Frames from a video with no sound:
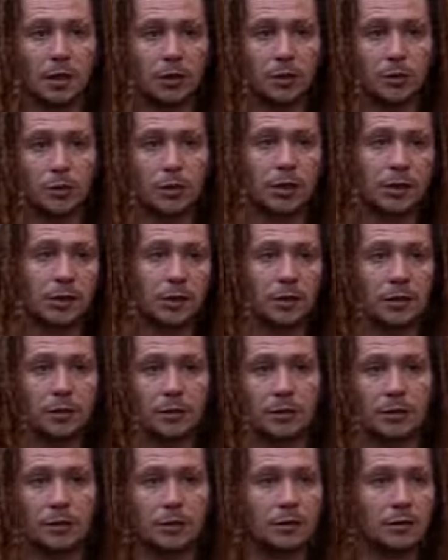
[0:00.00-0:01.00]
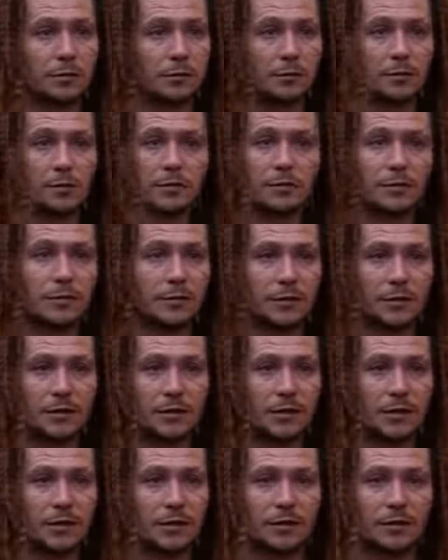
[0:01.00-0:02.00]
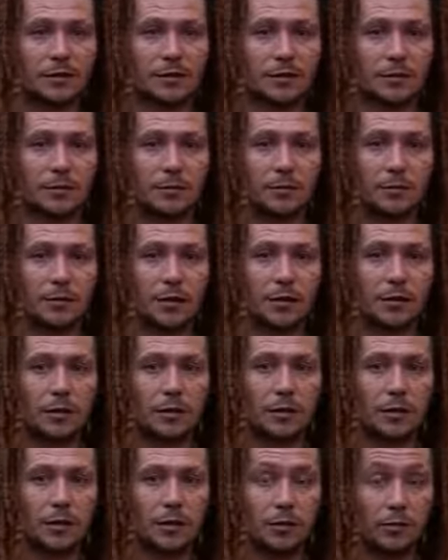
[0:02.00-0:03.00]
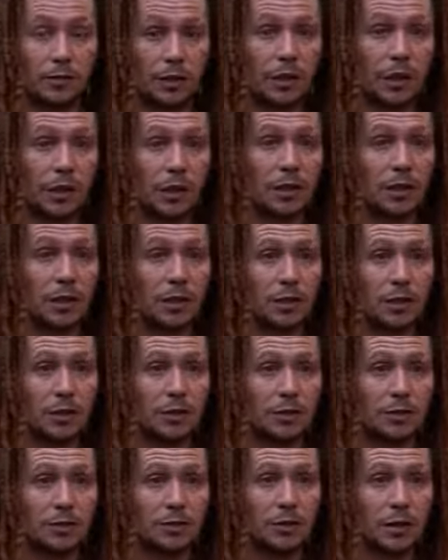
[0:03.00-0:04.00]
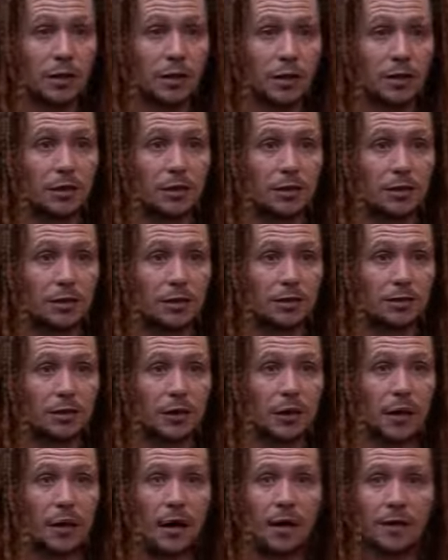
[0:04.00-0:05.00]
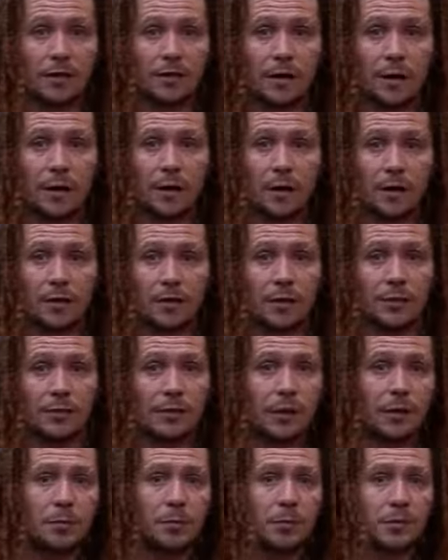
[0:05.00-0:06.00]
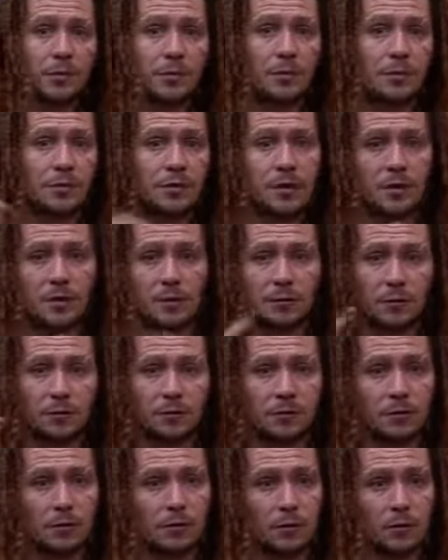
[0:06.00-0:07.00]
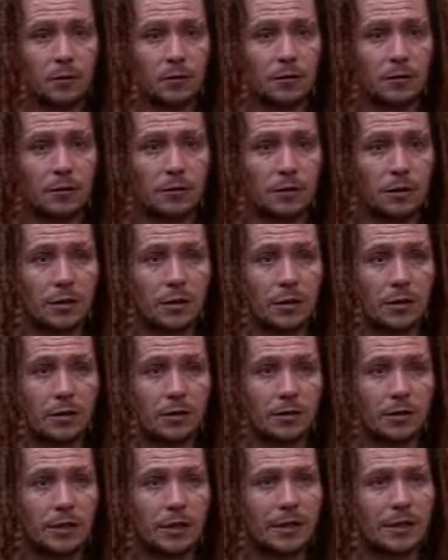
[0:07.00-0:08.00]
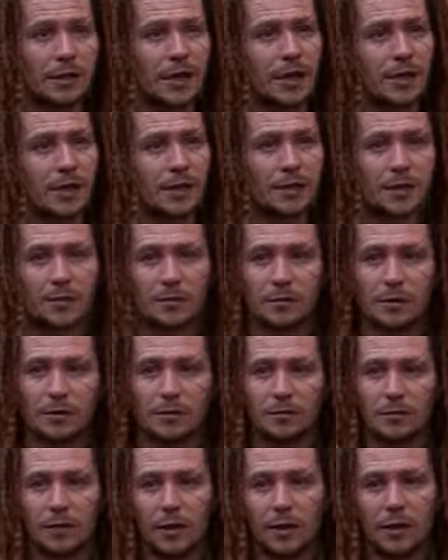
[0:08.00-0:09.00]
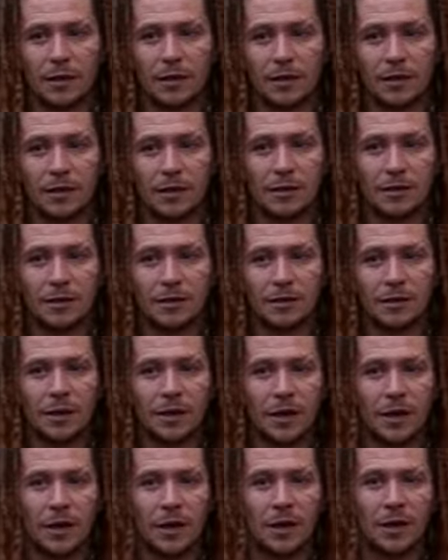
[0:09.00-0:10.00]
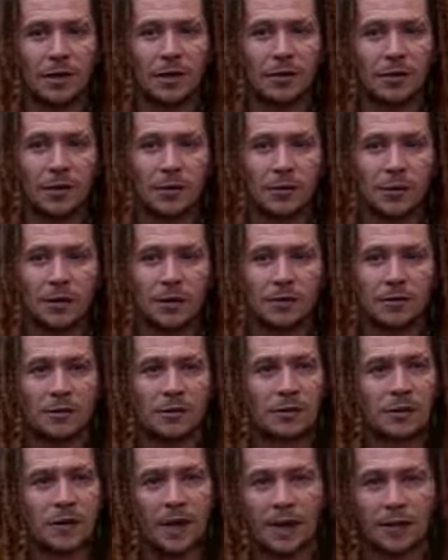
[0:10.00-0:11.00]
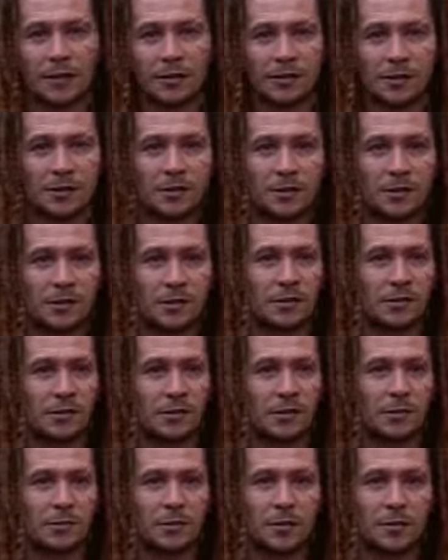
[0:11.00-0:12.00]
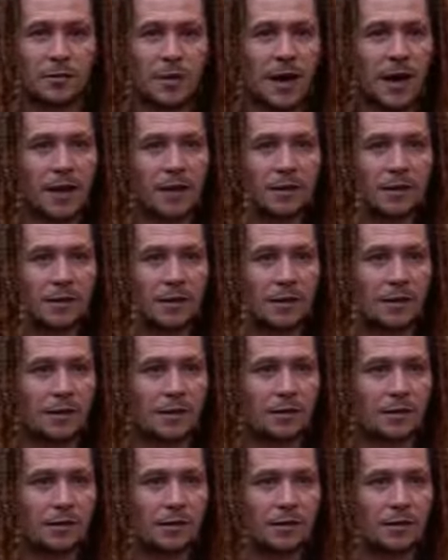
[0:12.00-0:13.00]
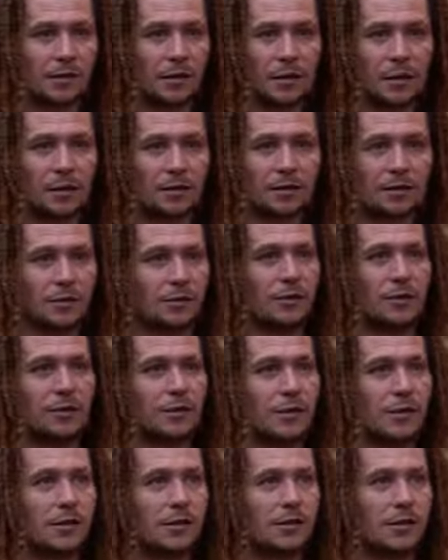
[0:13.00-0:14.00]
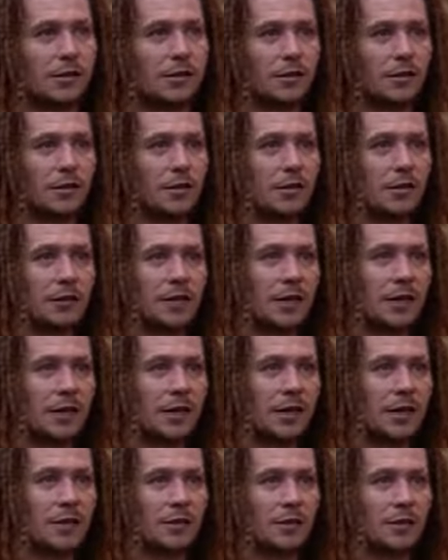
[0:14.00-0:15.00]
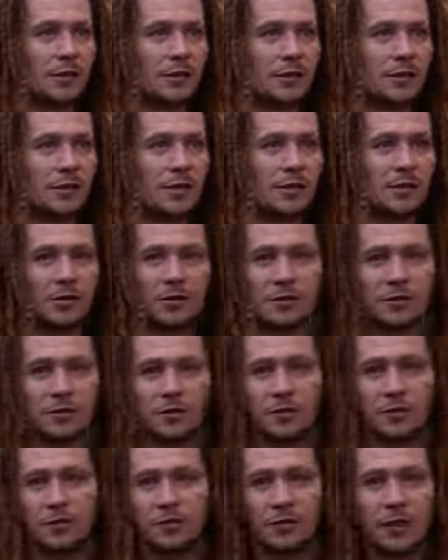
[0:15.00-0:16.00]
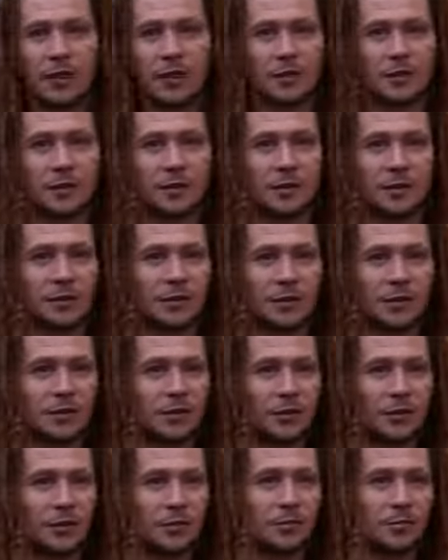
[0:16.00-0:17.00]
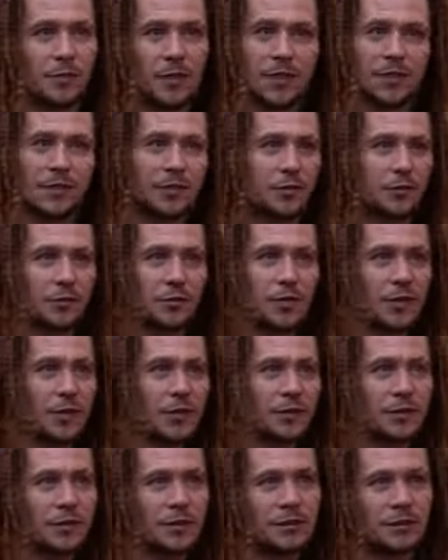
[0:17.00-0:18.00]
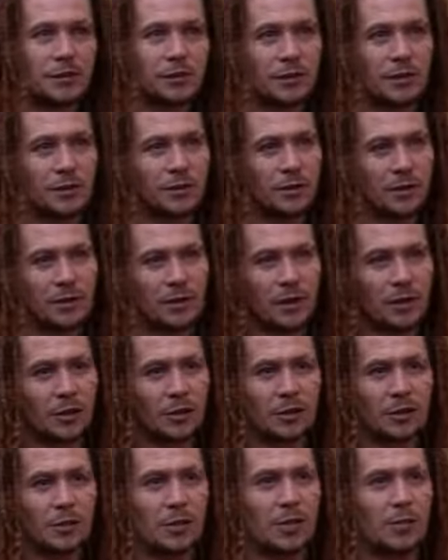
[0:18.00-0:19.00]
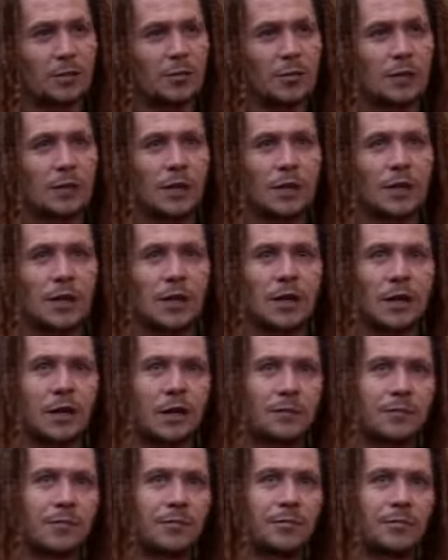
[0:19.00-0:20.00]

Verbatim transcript: twist on them that is um, unique unique. You know, they're, they're, they're people that we've seen before, but he takes them, and, and it's, you know, it's not gangsters, it's not the baddies against against the goodies, it's not, it's not, it's not Goodfellas, it's not Mean Streets, it's not, you know, um,